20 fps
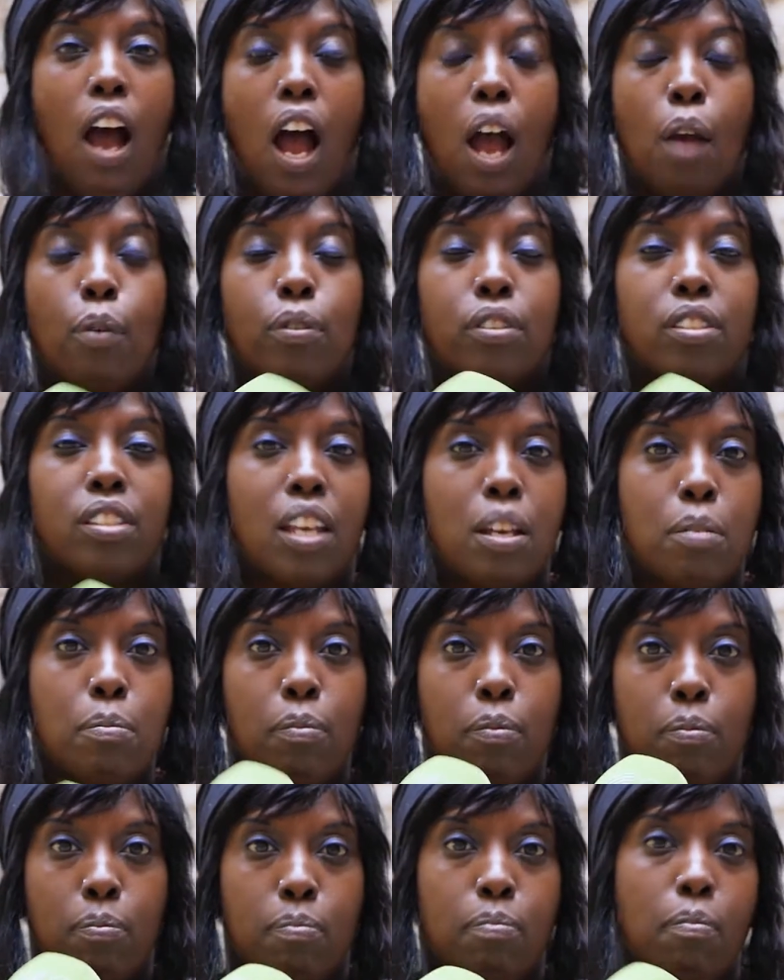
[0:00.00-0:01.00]
I would say
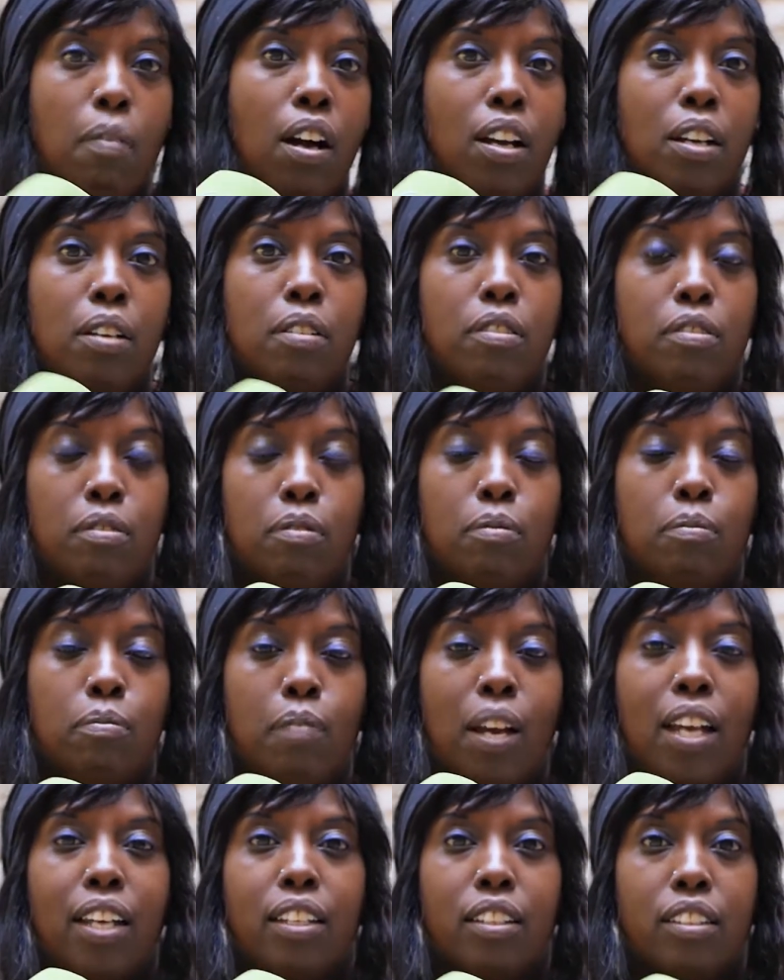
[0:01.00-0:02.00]
my
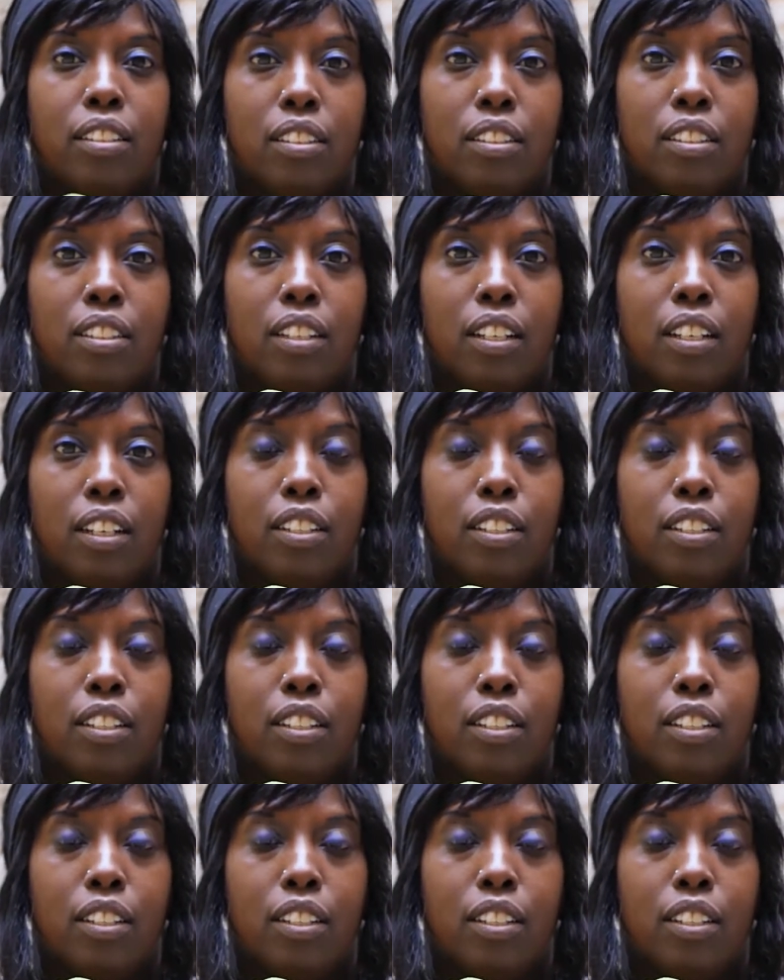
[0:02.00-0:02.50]
main